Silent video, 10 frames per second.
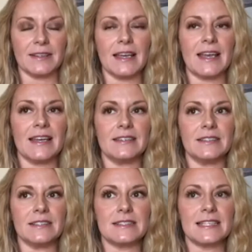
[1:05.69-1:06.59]

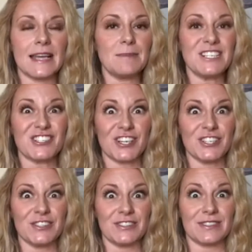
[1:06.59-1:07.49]
And today I'm going to share
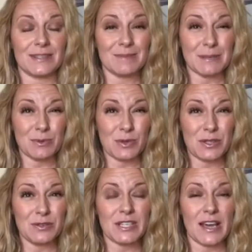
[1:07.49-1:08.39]
some tips with
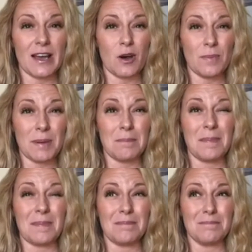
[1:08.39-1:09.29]
you to help it
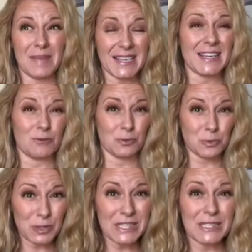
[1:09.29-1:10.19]
make it
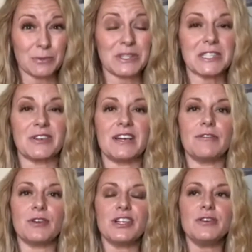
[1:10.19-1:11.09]
really, really great
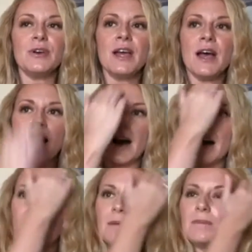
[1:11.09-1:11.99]
for you.
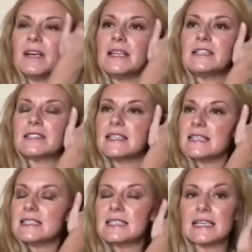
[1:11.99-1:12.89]
But it's
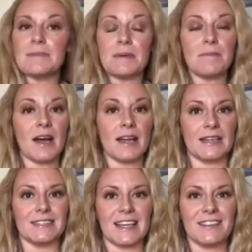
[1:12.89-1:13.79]
things to keep in
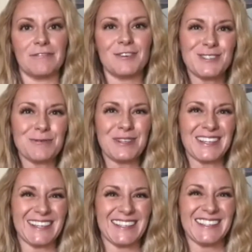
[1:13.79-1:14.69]
mind. And the first one
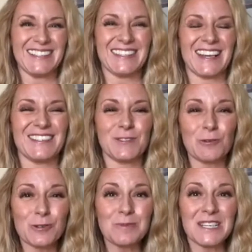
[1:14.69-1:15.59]
is a
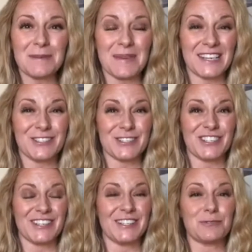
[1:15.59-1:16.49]
social media
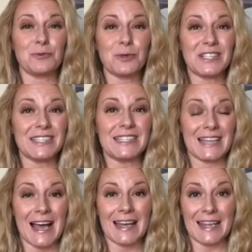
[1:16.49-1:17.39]
manager is really
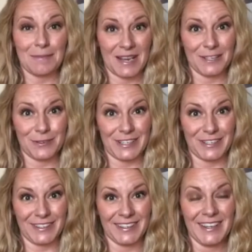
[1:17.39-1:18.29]
not a mind reader.